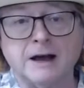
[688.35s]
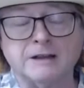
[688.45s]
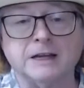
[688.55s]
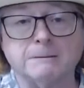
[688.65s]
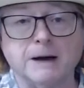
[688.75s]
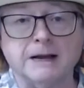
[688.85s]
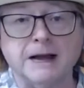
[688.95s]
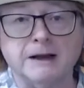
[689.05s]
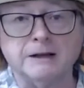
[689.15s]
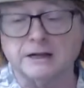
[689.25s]
I think by
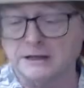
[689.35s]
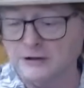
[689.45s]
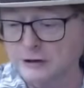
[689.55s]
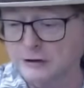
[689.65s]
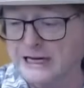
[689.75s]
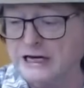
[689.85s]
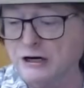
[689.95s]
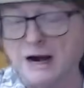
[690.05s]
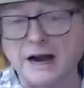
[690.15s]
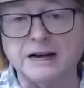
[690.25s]
now you click the little
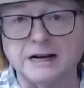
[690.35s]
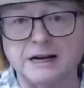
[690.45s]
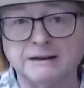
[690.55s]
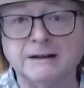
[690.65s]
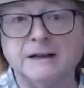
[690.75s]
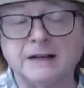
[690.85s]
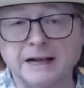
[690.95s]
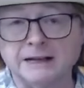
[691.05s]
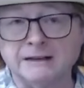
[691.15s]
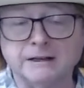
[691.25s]
gear icon
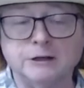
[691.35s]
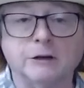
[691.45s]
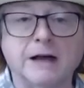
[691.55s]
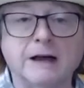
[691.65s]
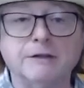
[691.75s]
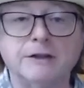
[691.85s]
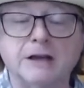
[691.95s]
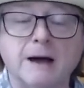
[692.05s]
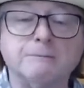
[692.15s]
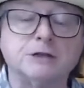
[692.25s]
and you'll have
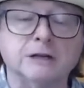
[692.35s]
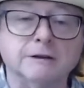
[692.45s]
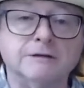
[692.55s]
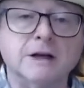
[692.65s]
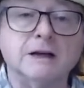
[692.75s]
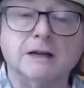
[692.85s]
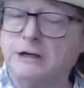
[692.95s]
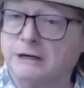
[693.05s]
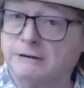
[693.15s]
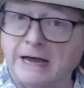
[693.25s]
the option of,
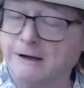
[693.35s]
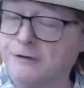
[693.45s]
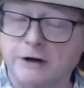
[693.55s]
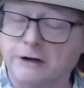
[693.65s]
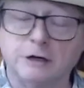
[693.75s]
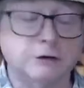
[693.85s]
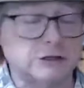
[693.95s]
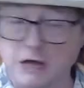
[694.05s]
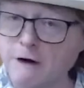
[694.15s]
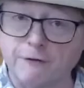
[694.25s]
and if they're too
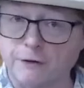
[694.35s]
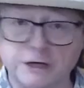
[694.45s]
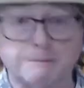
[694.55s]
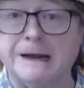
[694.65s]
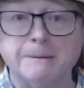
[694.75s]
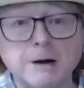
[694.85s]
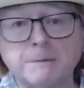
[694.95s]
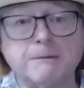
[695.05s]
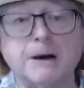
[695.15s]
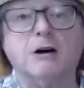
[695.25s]
slow for you, speed them
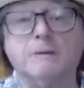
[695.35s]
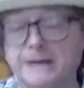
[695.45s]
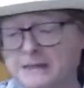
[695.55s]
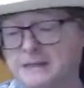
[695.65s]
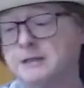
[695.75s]
up by all means.